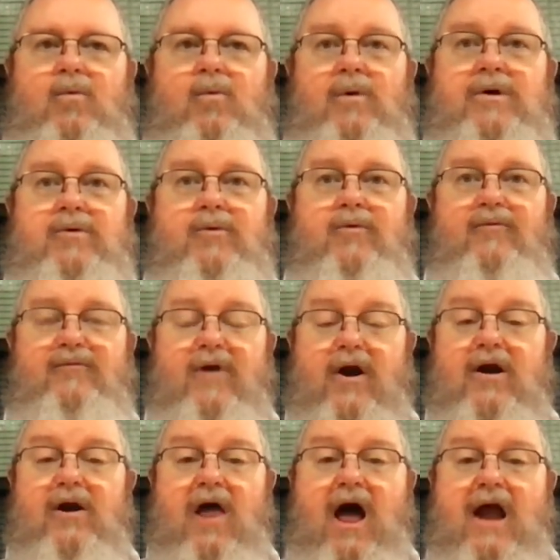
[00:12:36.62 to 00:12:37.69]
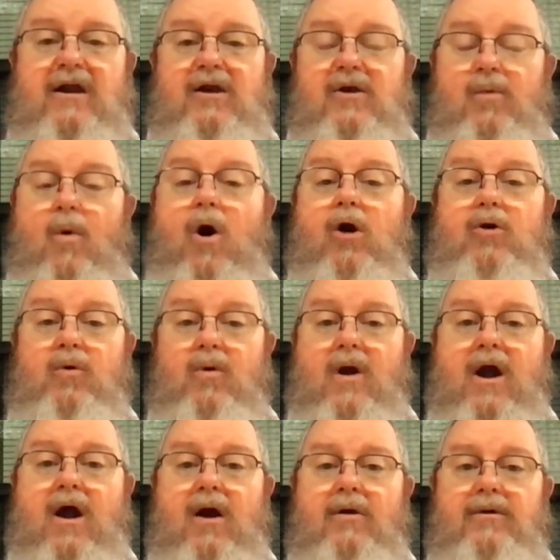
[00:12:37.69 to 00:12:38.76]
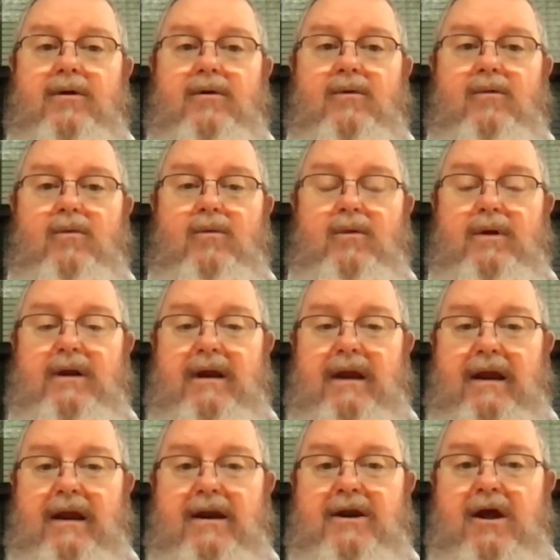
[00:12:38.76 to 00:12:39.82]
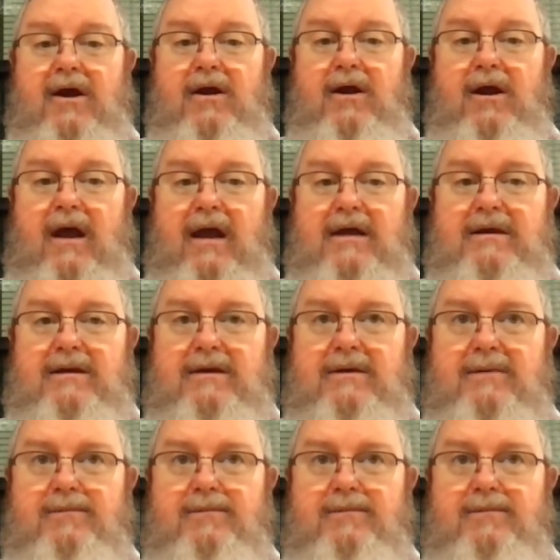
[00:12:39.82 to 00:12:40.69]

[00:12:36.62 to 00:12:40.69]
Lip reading: We will very likely walk around in a